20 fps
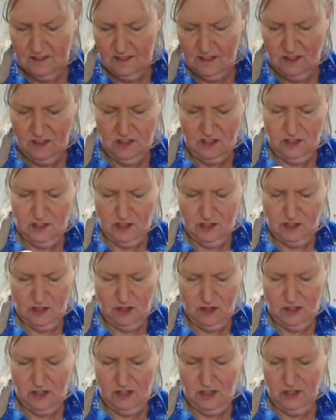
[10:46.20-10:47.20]
I'm just
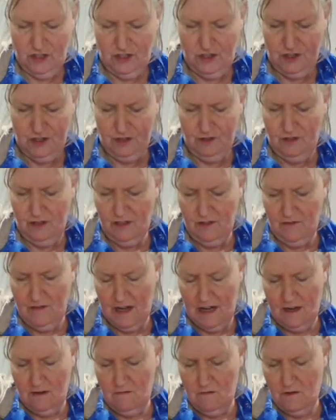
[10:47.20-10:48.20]
going to stir it
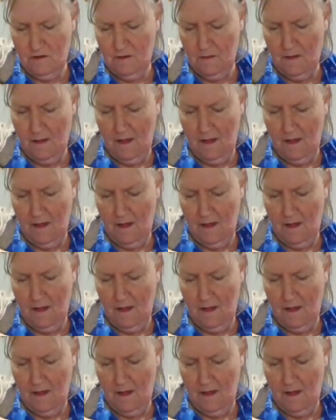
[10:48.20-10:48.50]
around.